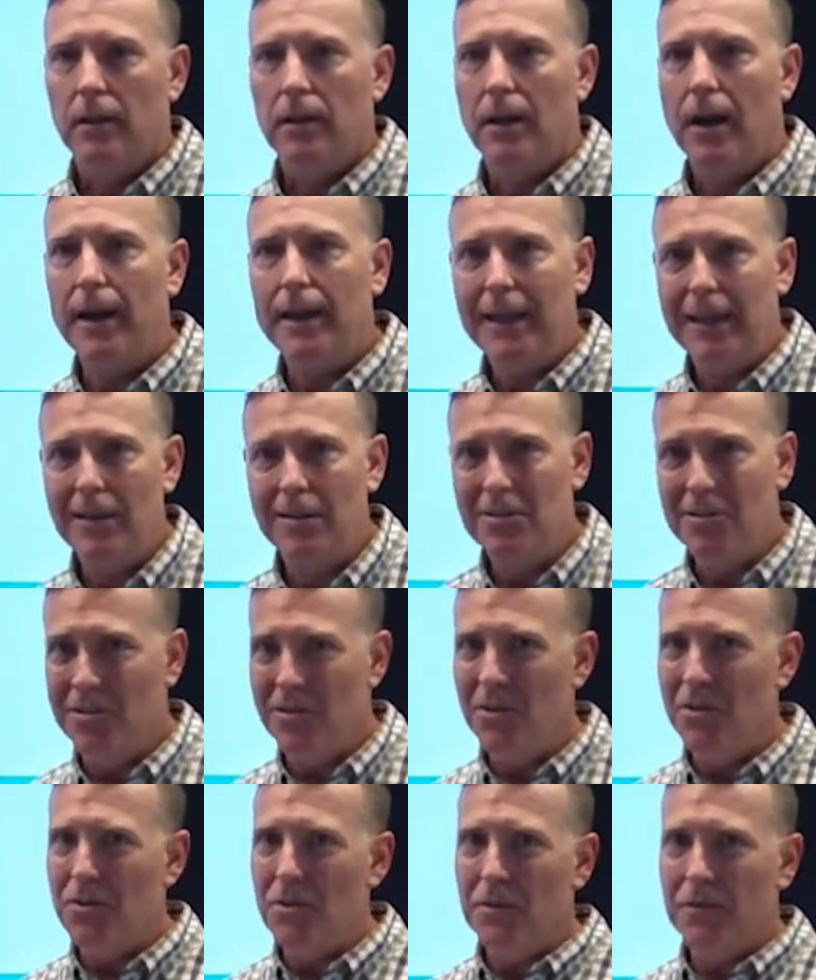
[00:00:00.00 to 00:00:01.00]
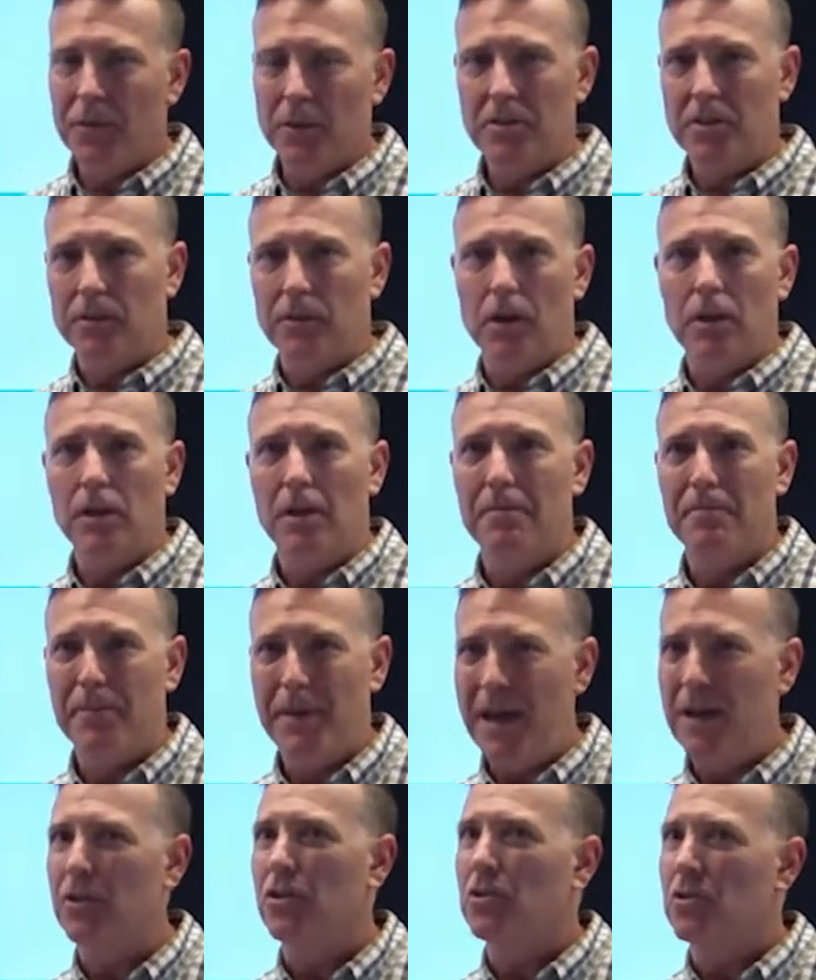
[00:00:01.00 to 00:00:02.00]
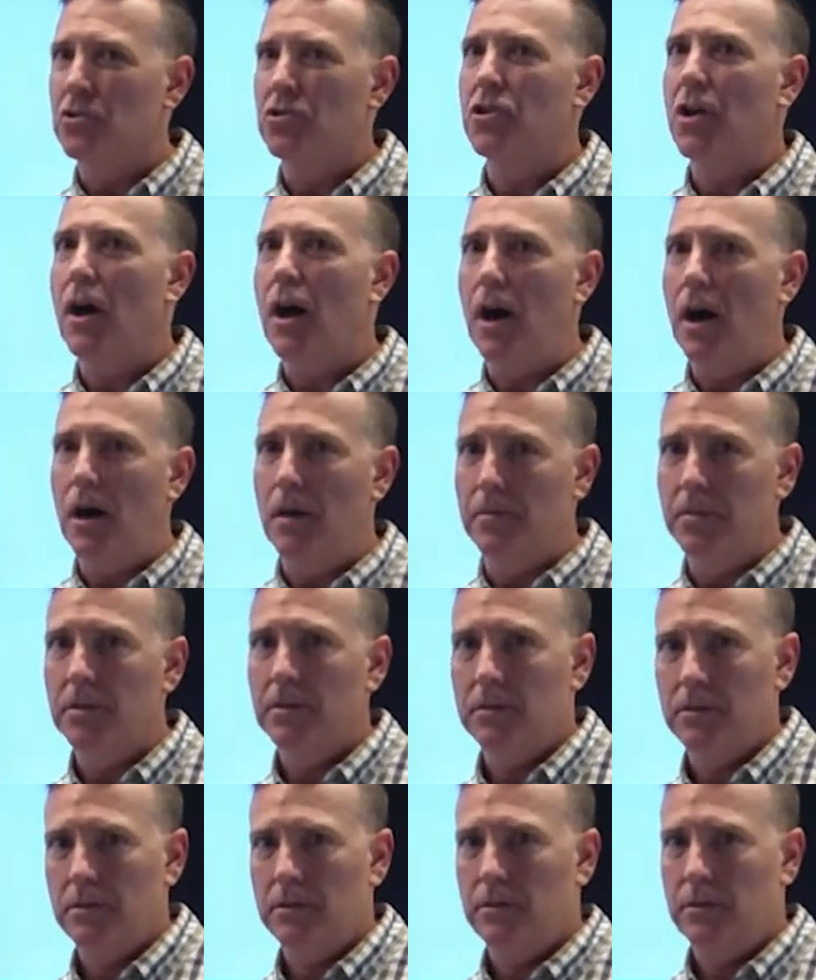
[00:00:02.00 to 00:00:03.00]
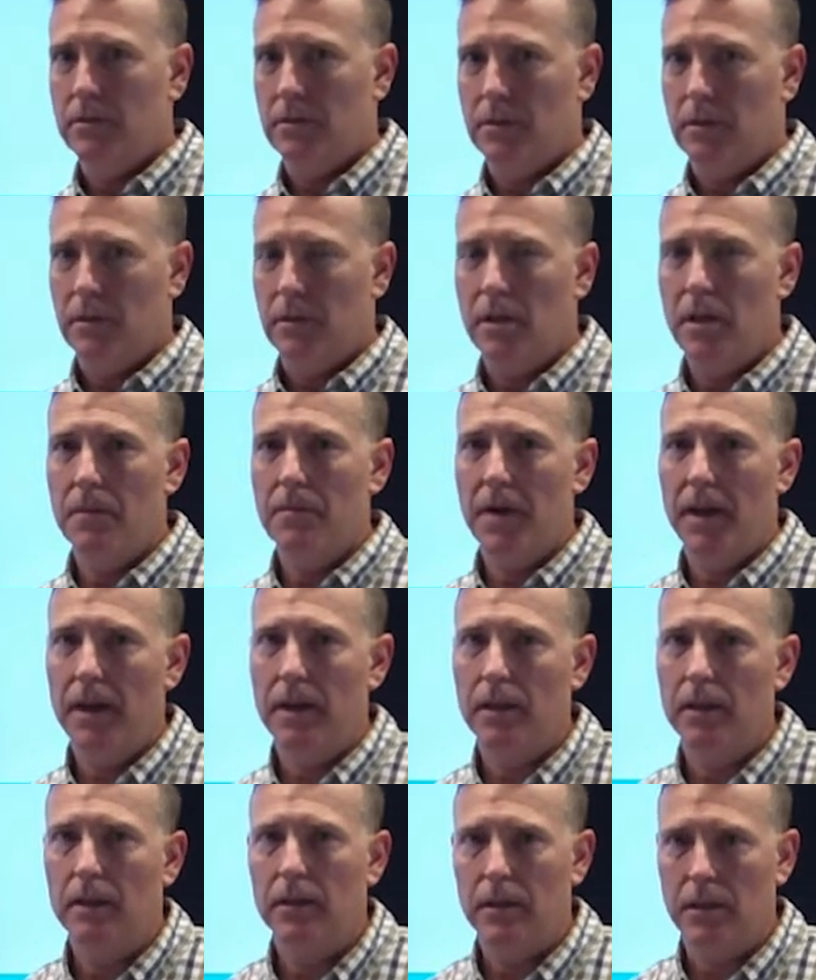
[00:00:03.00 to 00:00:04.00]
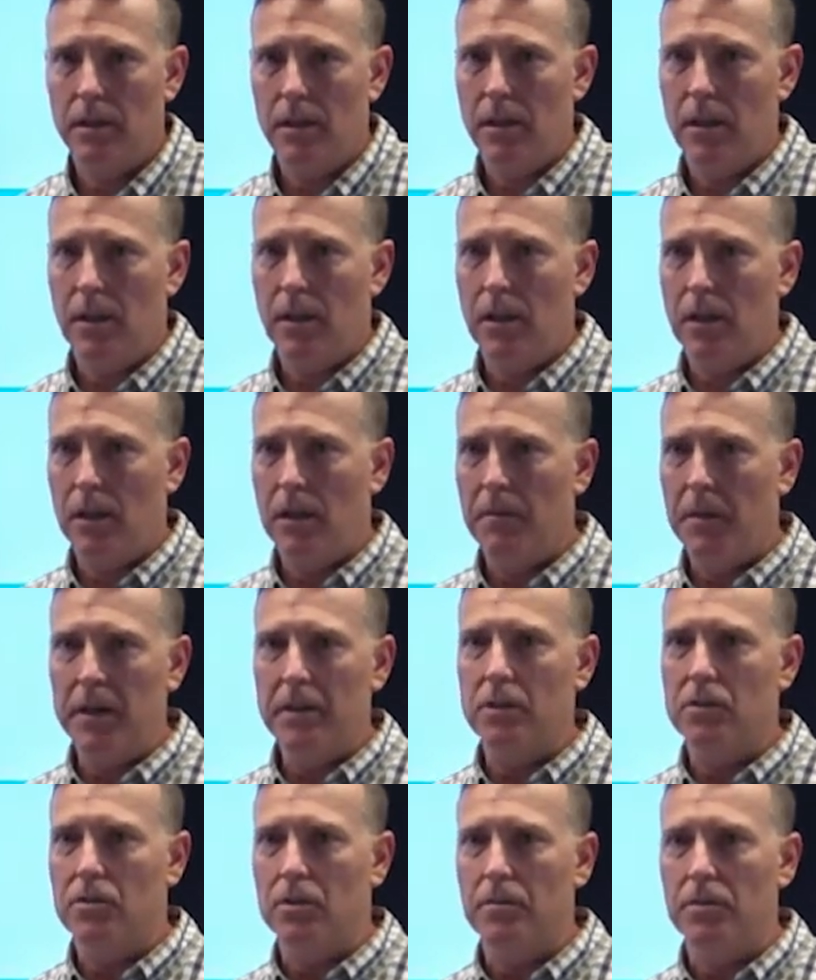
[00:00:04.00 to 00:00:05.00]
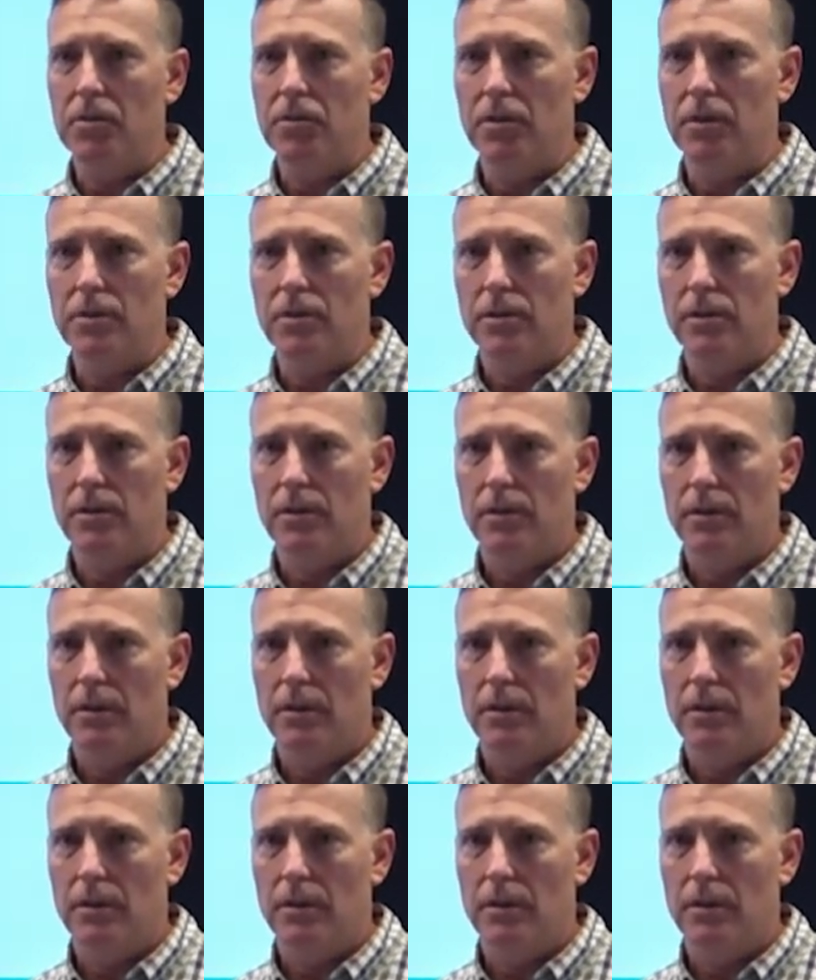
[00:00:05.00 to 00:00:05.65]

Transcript: I can do, first of all, a better job in my distributions.